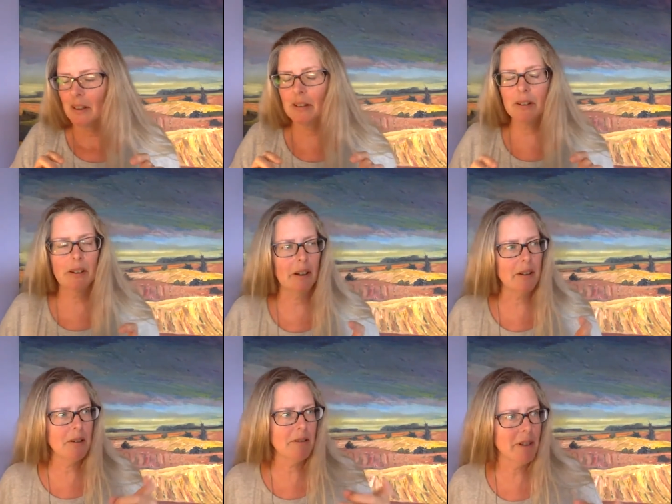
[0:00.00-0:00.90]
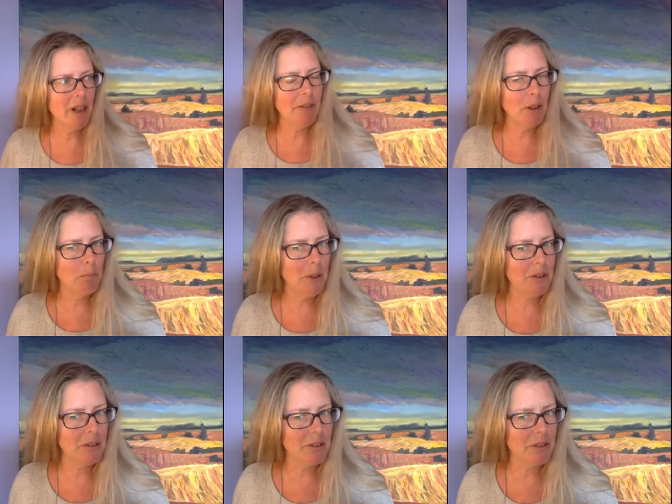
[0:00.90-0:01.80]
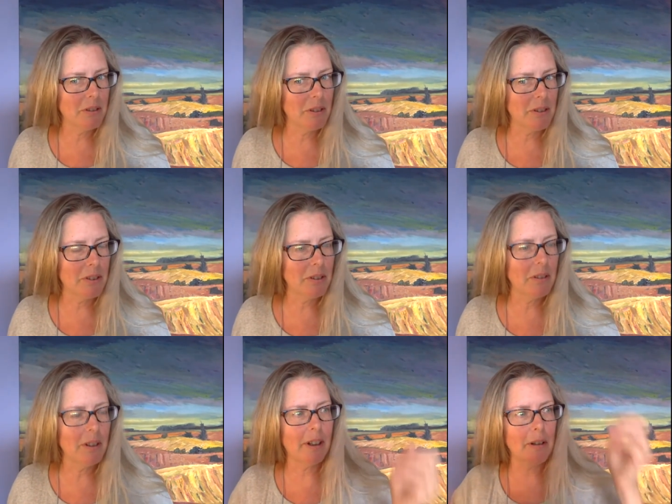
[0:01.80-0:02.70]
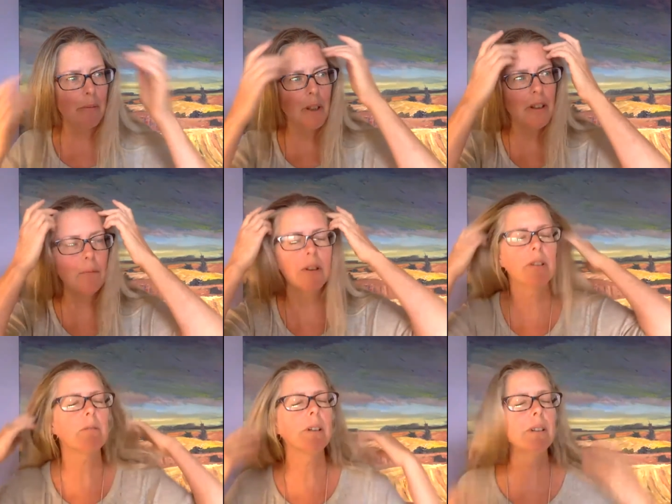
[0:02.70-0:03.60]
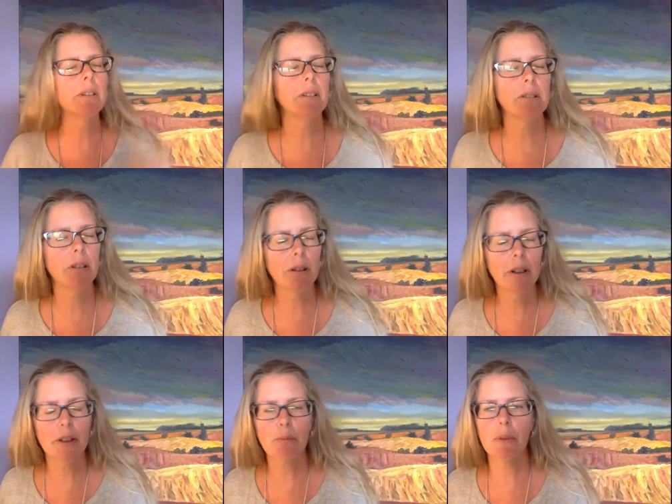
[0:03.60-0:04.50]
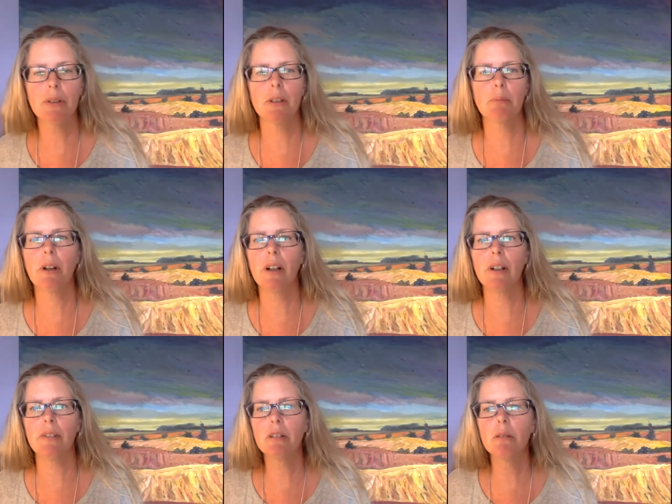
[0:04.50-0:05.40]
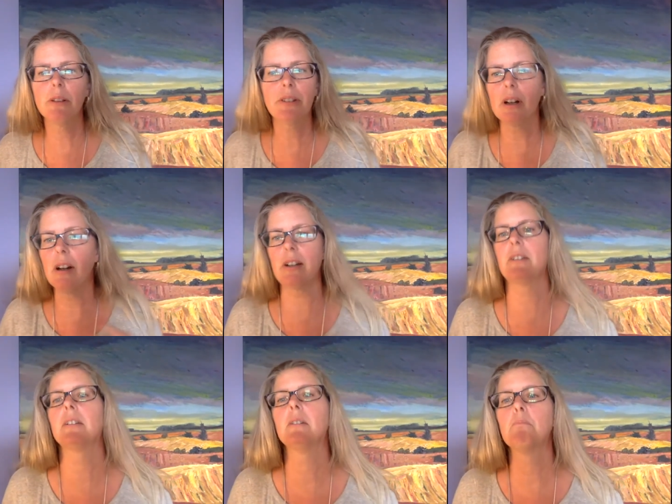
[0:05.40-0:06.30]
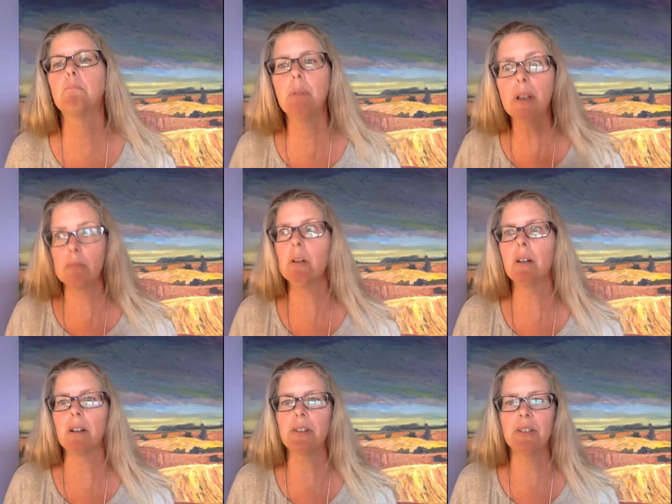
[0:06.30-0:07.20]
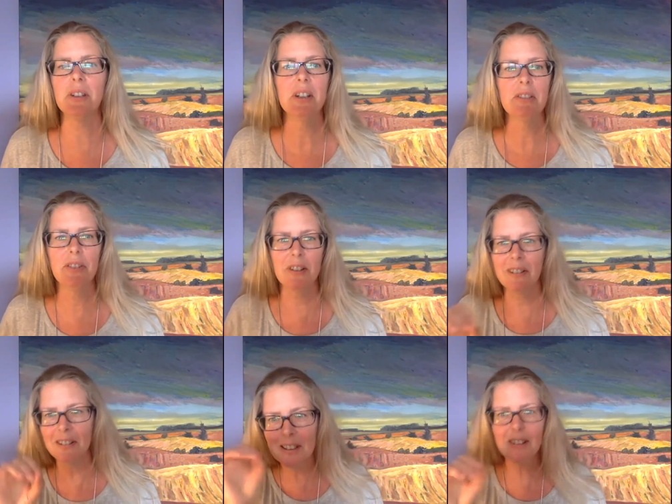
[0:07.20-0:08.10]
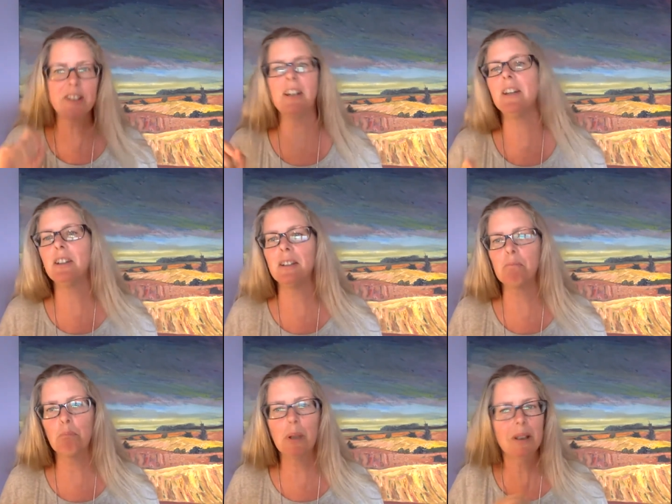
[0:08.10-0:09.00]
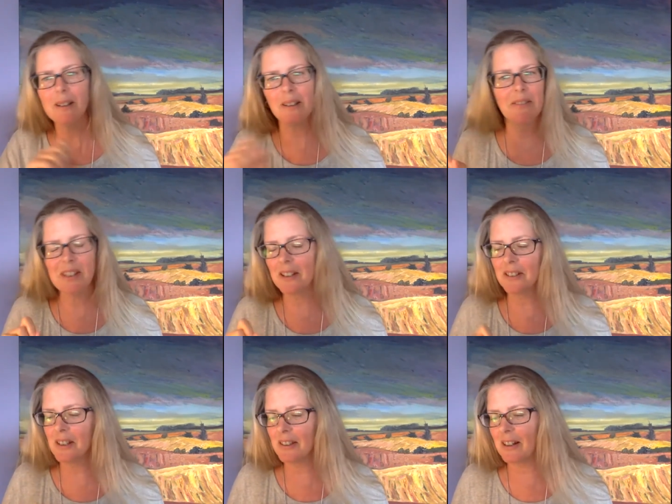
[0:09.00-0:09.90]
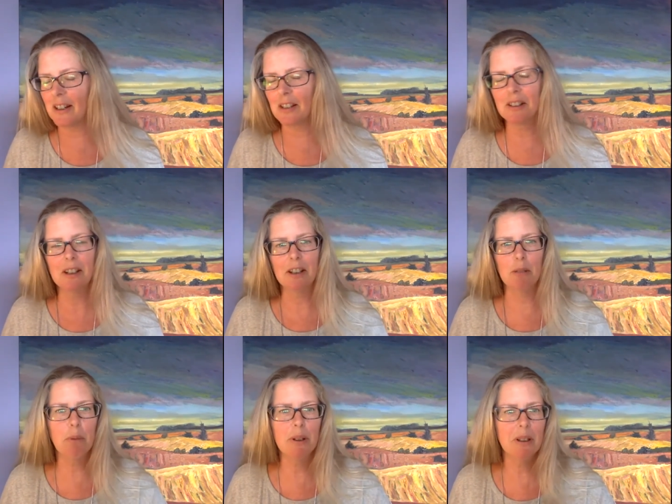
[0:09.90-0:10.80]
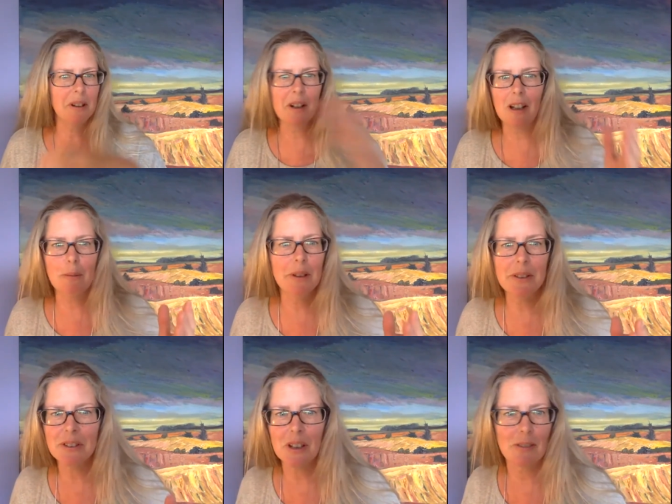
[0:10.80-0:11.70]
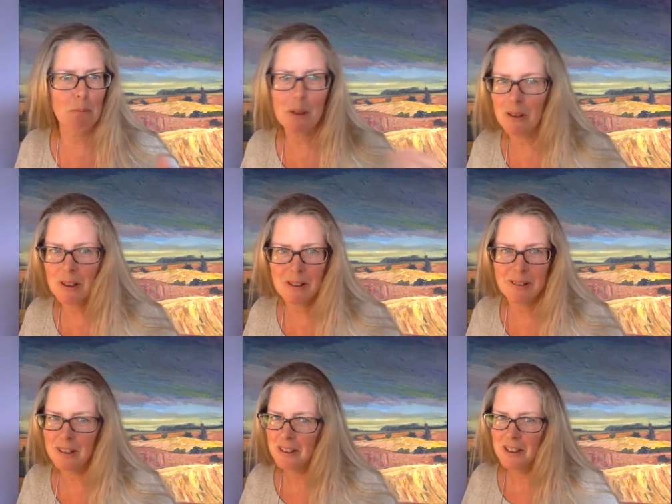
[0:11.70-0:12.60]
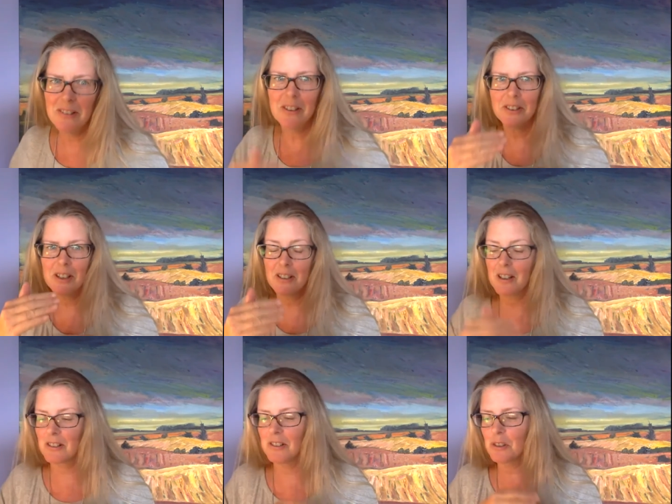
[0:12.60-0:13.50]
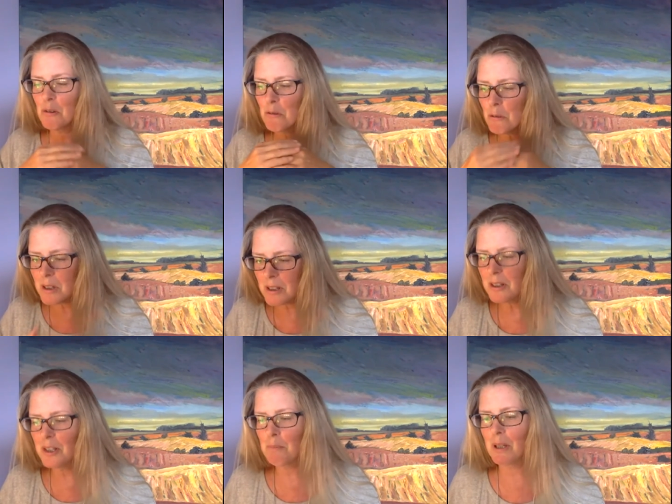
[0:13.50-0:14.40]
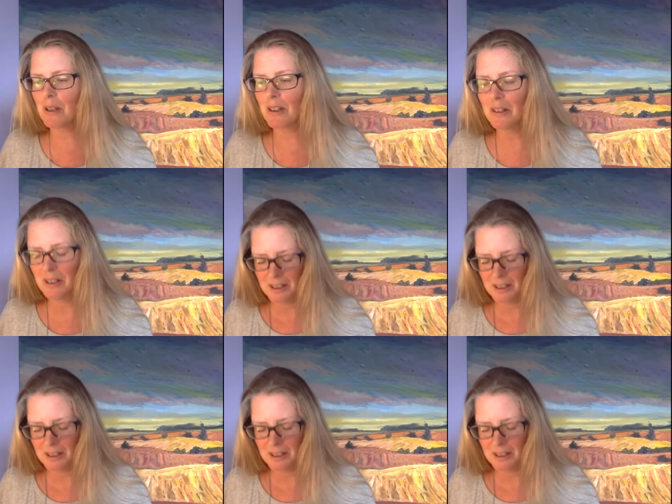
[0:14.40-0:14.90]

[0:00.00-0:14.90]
And there, I don't know if we have any business students here, but there's one notorious business prof who will dock big marks for little tiny picky things like that, like putting a comma instead of a period in the citations. Really picky.